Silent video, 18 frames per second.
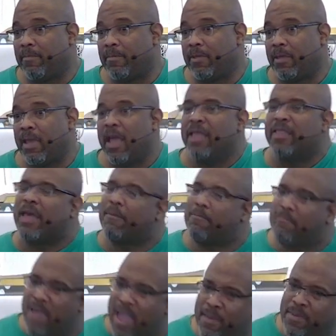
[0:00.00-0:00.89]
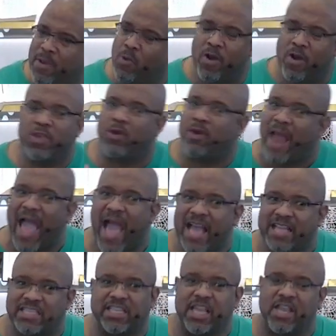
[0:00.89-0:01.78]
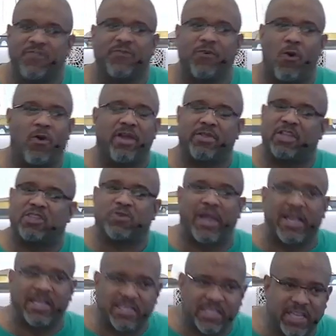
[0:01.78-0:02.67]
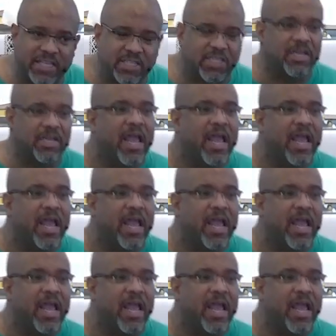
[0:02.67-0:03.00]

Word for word: That maybe what you're asking for in the transition